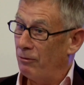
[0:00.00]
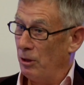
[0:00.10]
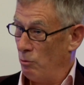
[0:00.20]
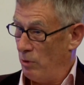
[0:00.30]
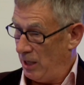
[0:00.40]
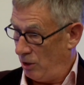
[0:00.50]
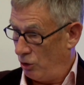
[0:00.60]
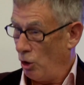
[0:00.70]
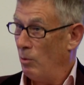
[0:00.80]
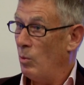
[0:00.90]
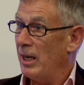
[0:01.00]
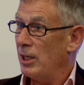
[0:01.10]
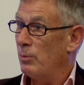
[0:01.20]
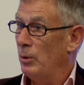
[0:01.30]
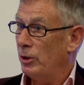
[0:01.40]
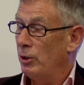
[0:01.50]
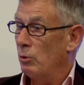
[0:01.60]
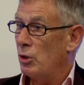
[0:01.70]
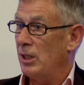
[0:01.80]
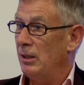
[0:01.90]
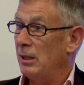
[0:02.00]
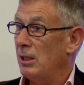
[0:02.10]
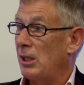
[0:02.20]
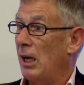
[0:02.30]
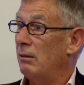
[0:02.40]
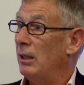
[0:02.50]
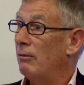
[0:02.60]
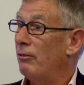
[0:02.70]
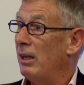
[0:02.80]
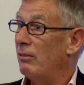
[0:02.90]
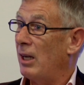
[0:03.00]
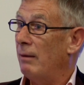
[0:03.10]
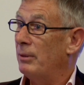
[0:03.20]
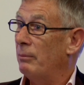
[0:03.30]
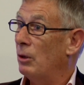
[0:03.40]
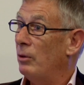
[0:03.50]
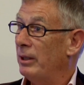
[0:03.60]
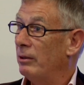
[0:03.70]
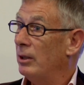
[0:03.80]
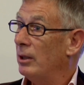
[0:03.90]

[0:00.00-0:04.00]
you read John Wyatt's book, you will see that his Catholic faith kept him going